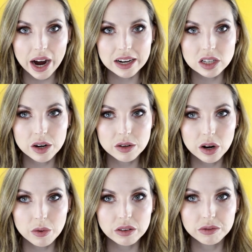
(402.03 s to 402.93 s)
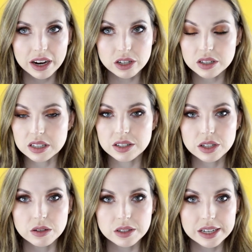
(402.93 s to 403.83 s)
I don't know if I just need
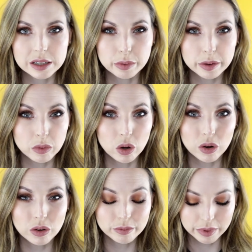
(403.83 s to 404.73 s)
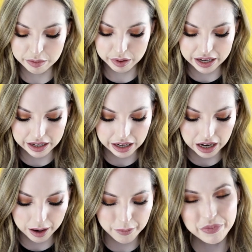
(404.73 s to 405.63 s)
to use it a little bit more, maybe.
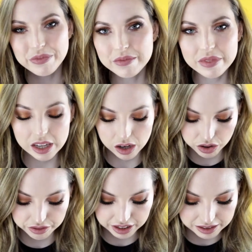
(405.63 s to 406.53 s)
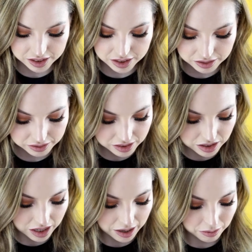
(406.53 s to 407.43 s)
On the fence,
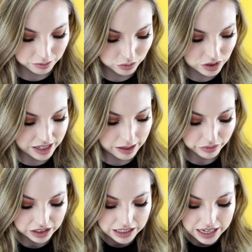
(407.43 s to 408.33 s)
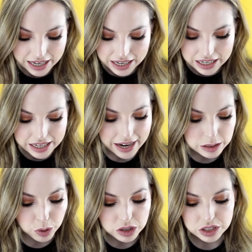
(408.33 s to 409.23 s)
so see.
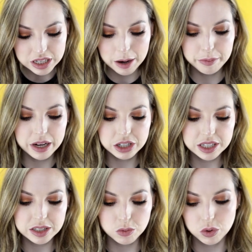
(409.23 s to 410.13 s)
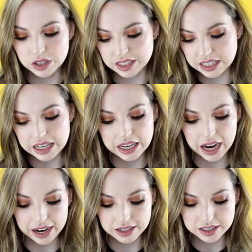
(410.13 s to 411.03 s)
Next product I purchased was the
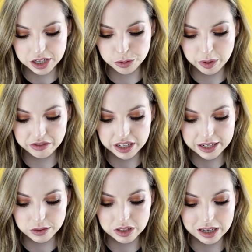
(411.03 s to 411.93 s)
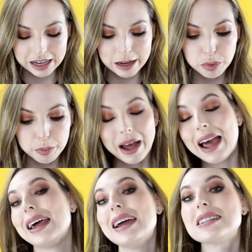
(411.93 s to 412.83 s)
Anastasia Beverly Hills lip
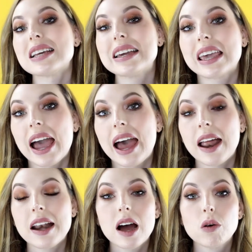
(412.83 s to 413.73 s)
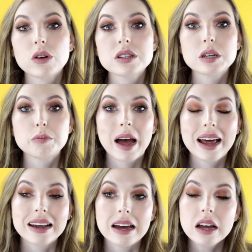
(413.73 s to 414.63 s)
palette. Again, I wanted a
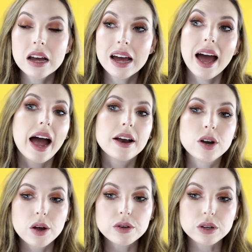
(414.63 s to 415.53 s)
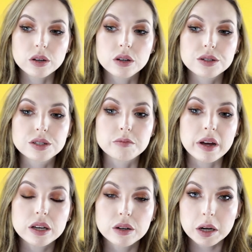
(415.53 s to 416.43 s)
palette. I know you can custom
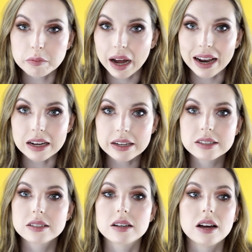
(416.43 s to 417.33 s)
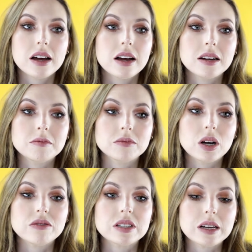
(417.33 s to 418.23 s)
make your own palettes.
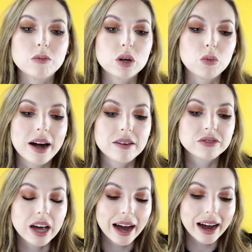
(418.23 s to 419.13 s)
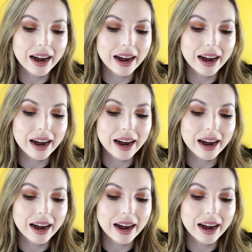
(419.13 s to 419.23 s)
Obviously I'm well aware of that.